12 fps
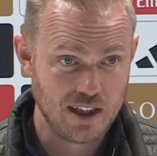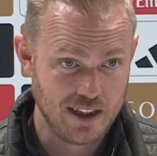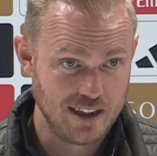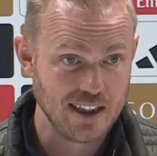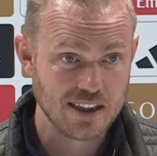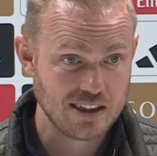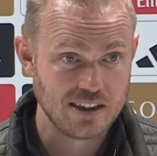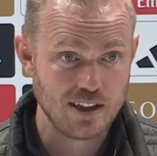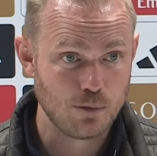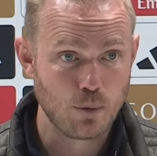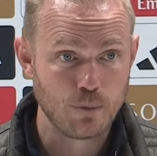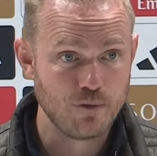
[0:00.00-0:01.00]
And yes,
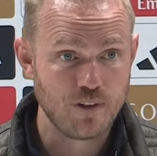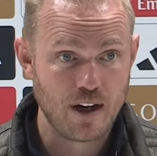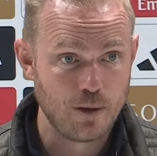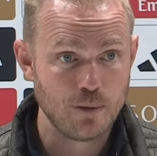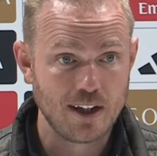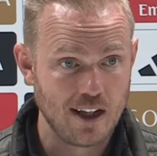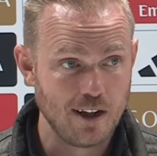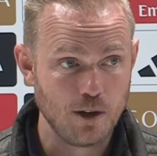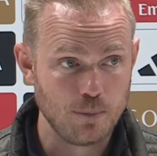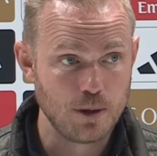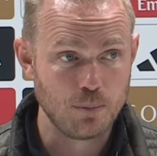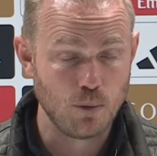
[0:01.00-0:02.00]
there we varied a
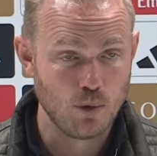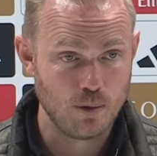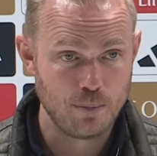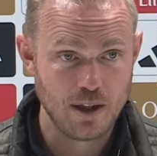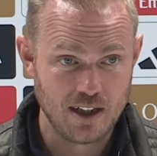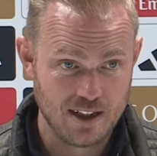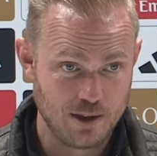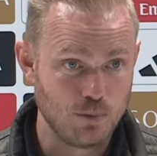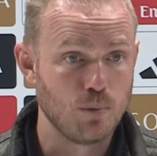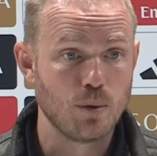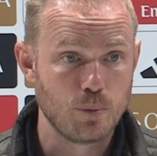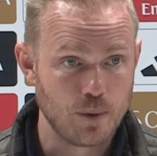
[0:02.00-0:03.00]
little bit more, being like
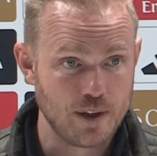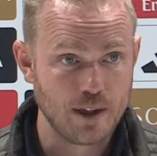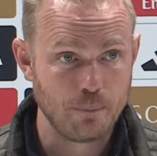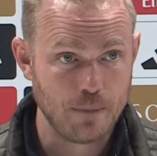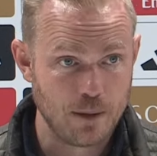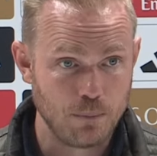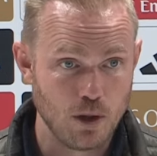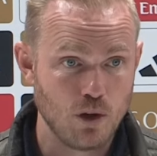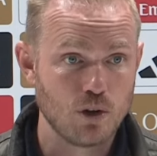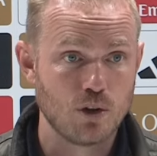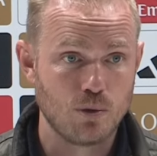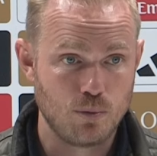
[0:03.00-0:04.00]
where we're in a mid
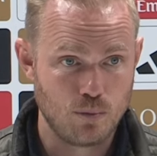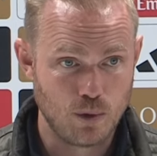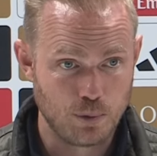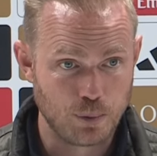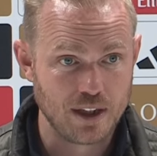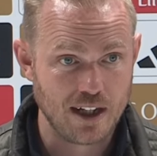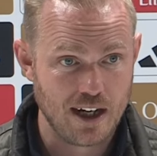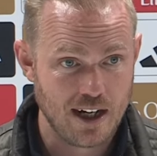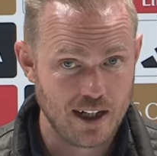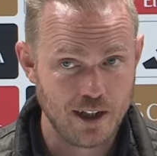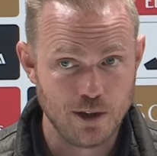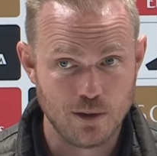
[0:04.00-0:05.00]
block, where we're in a
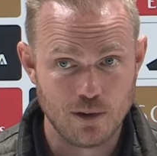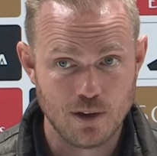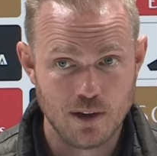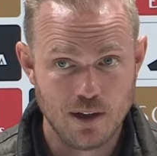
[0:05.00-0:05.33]
higher,